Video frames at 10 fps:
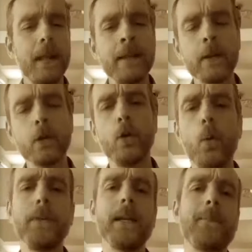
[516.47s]
Now the
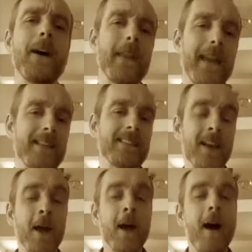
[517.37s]
cool thing about this,
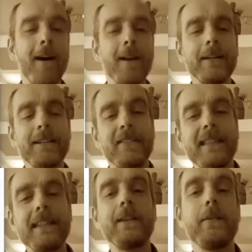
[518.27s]
I like to
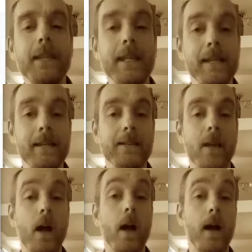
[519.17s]
think of
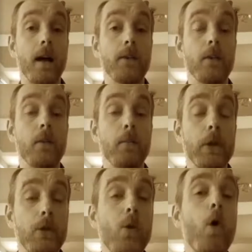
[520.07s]
these as
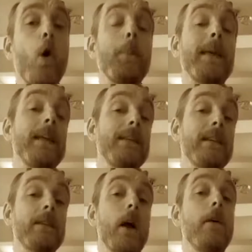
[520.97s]
pure
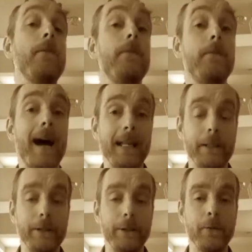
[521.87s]
pieces of
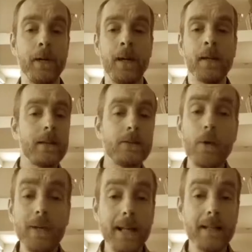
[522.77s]
value. There's no
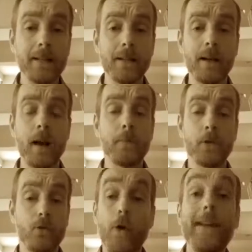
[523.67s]
link. I'm
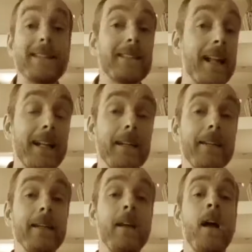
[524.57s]
not trying to sell
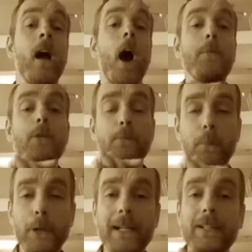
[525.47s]
anything. I'm just
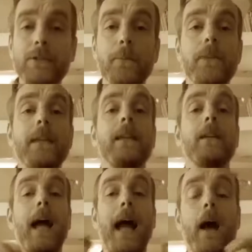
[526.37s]
putting
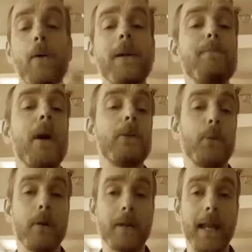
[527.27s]
something out in my
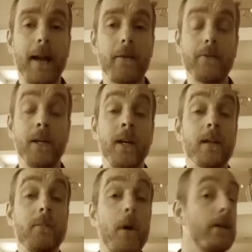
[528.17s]
Twitter account
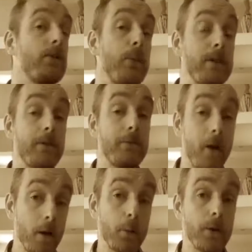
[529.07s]
that my Twitter
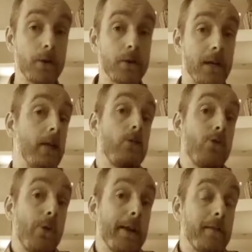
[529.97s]
followers
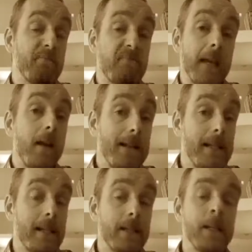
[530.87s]
enjoy. They
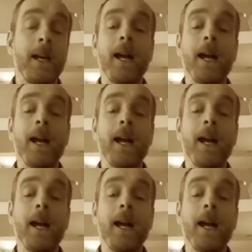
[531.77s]
like it.